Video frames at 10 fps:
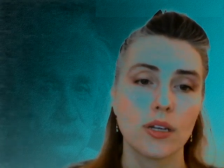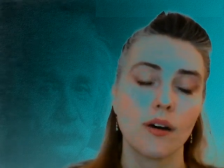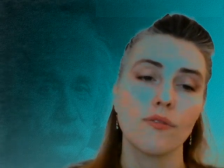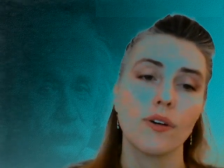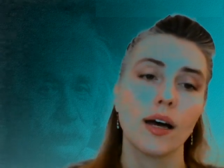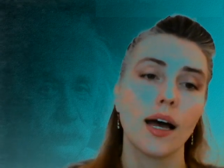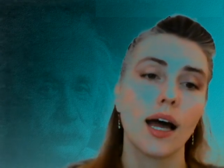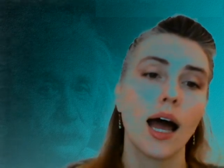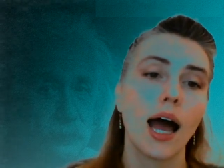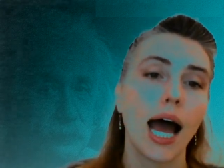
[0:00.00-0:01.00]
of
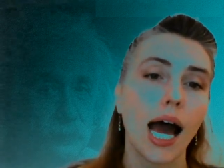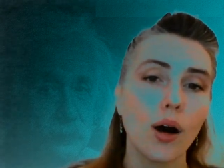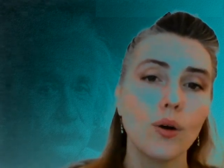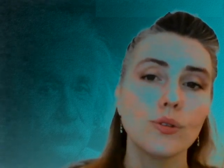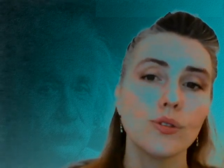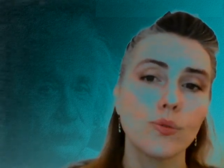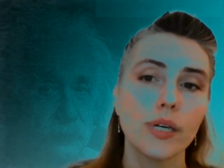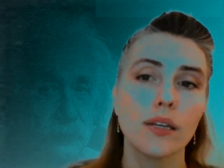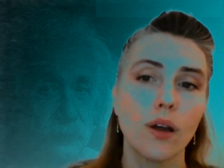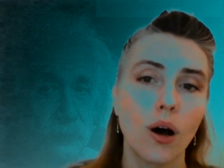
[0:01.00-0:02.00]
how do
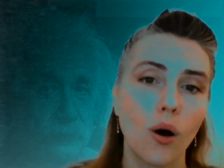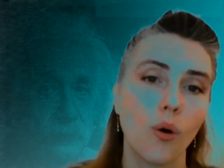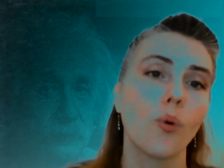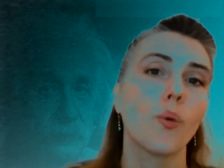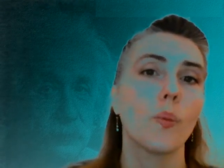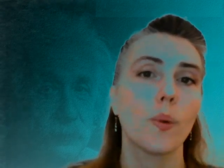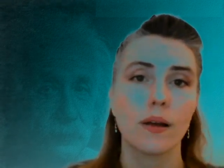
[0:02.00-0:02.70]
we know